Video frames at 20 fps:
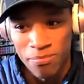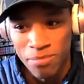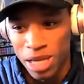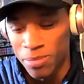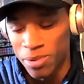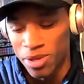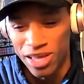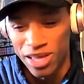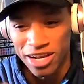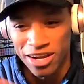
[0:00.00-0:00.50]

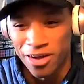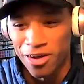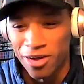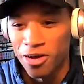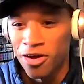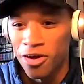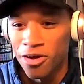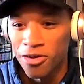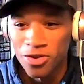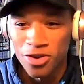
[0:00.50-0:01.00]
Maybe like a
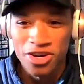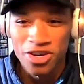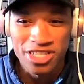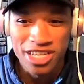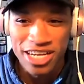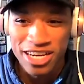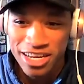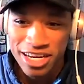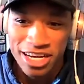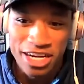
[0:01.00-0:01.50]

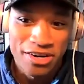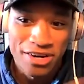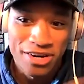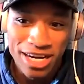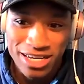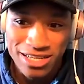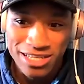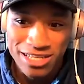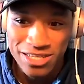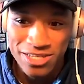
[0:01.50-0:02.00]
Thursday at KRA,
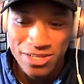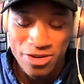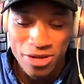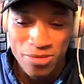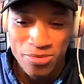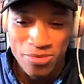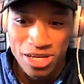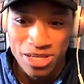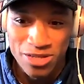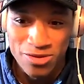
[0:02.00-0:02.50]
because that's the only
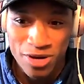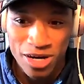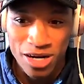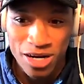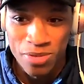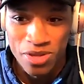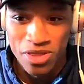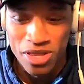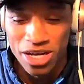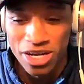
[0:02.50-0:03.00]
place
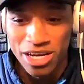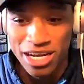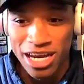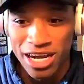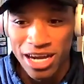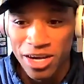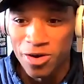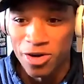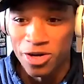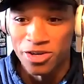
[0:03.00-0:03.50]
running, but then you
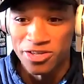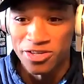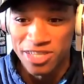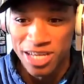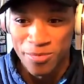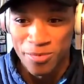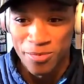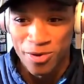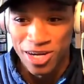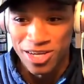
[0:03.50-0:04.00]
kind of go your
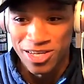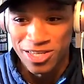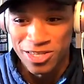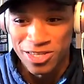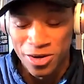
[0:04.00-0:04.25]
separate ways.